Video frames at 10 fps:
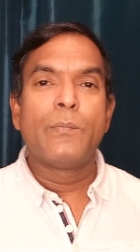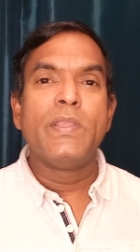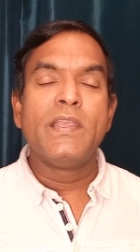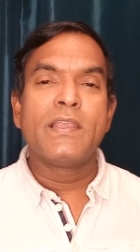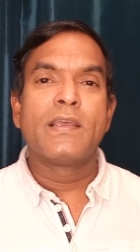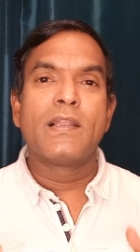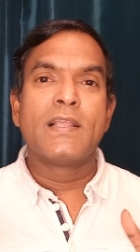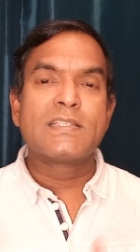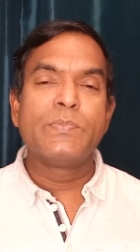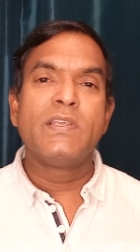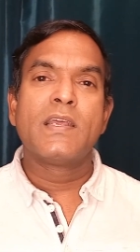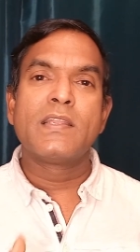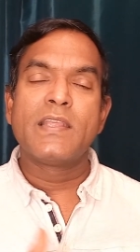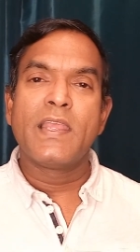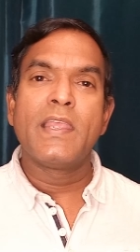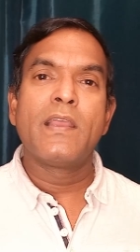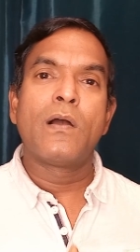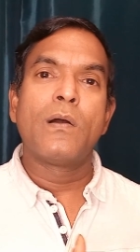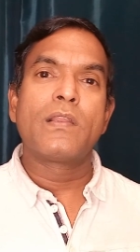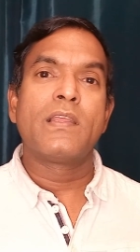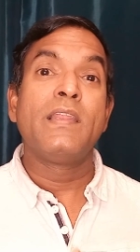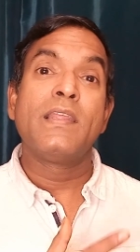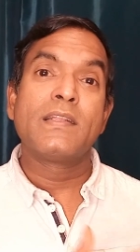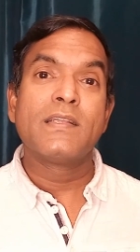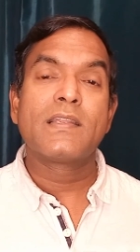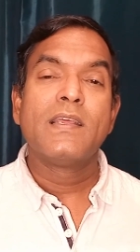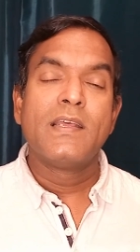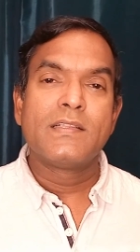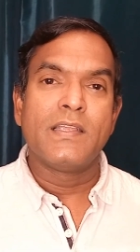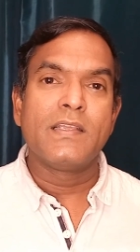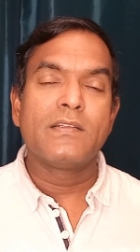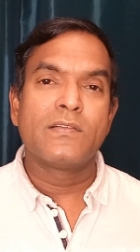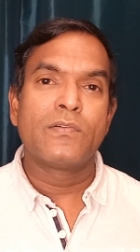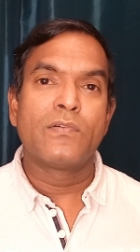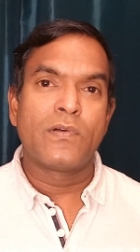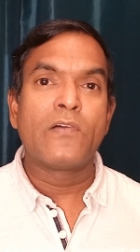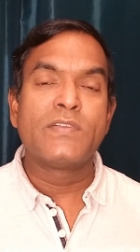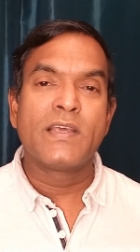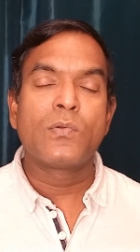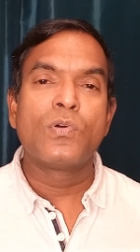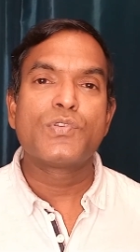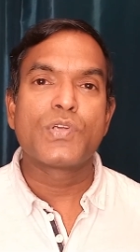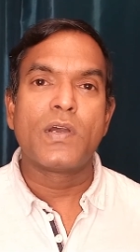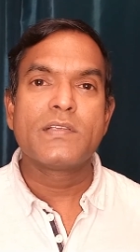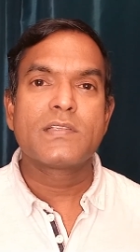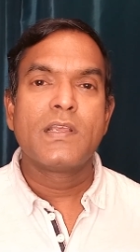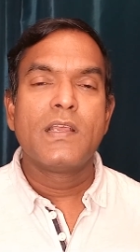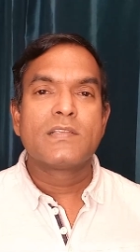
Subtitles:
being a lesbian, gay, or any other thing of their own choice.